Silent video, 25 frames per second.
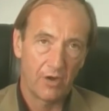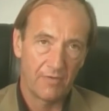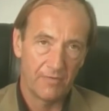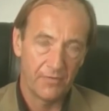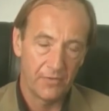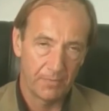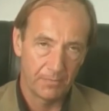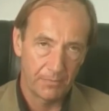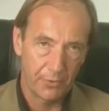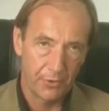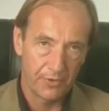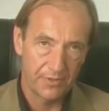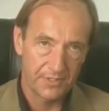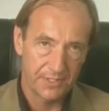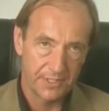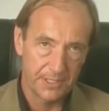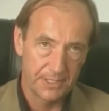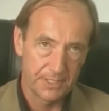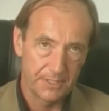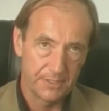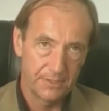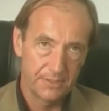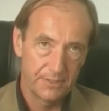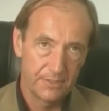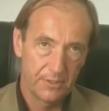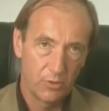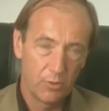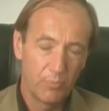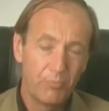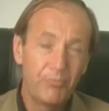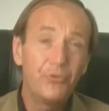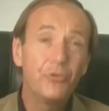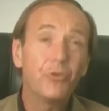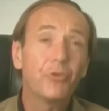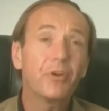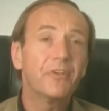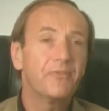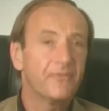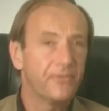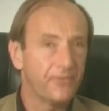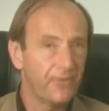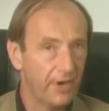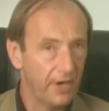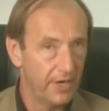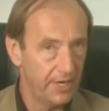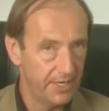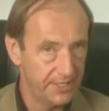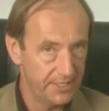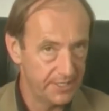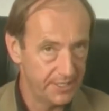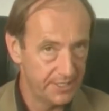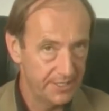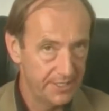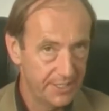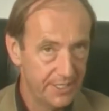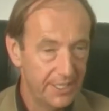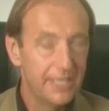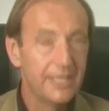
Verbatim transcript: of the person, purified,